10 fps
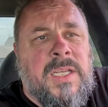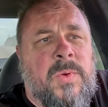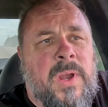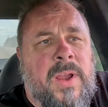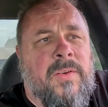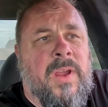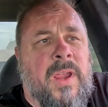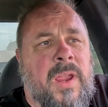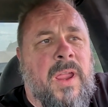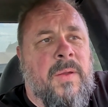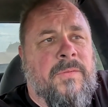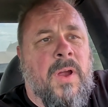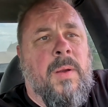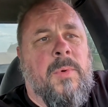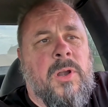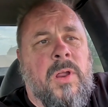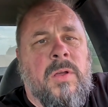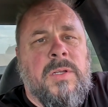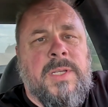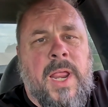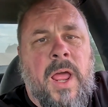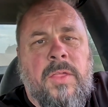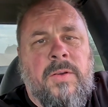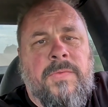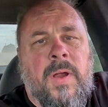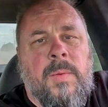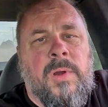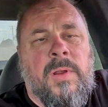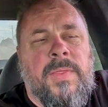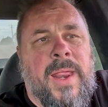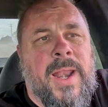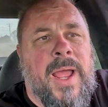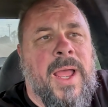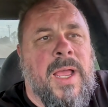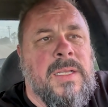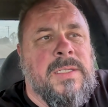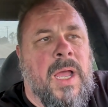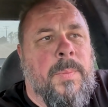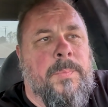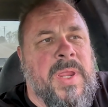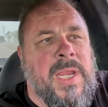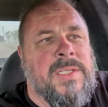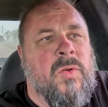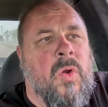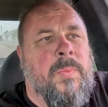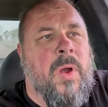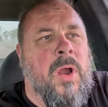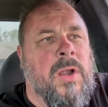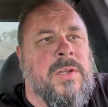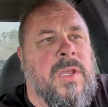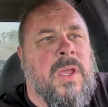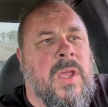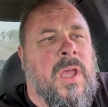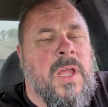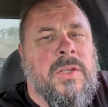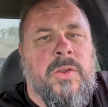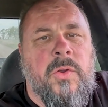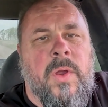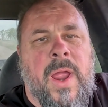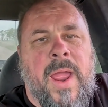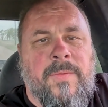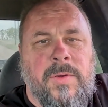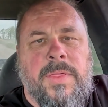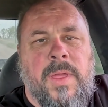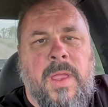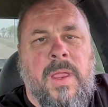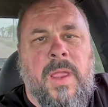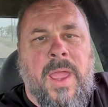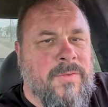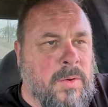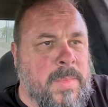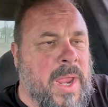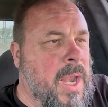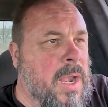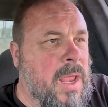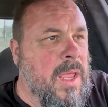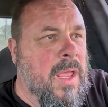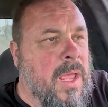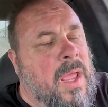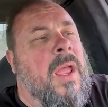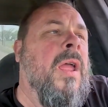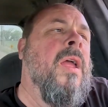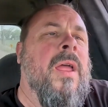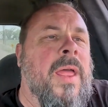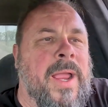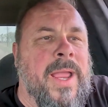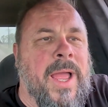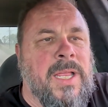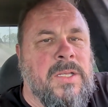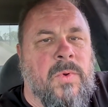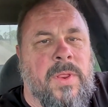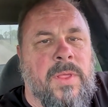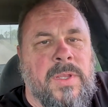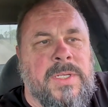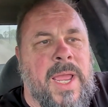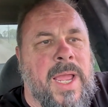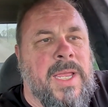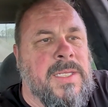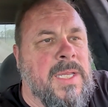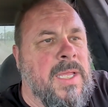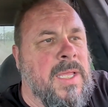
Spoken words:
I swear every farmer knows that other farmer that has a piece or part to everything ever made. That guy is one of those guys.